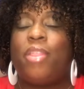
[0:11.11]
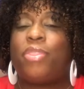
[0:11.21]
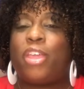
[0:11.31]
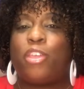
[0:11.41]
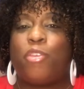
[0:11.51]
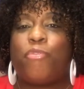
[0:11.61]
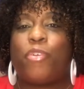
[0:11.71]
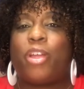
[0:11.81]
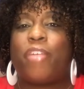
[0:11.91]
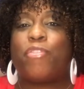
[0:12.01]
Thank you
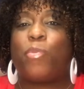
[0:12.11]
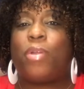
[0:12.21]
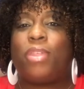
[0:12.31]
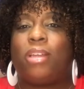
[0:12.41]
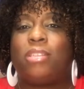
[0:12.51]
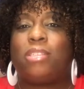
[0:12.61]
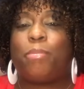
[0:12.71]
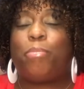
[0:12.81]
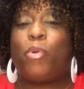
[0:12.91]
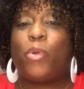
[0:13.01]
for everyone that is
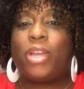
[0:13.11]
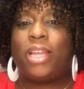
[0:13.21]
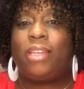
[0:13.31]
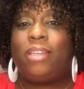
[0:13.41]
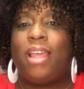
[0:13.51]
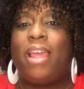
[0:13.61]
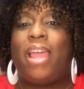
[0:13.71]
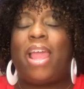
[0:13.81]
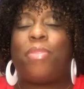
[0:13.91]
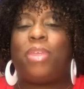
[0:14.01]
supporting
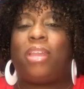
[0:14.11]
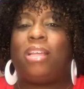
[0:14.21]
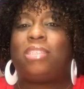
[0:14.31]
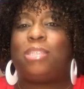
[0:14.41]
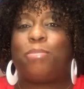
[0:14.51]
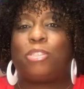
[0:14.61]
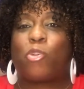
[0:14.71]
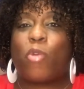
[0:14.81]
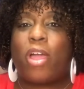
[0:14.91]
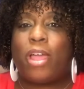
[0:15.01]
and that has
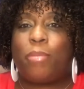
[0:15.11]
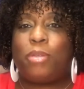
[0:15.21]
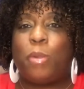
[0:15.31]
subscribed.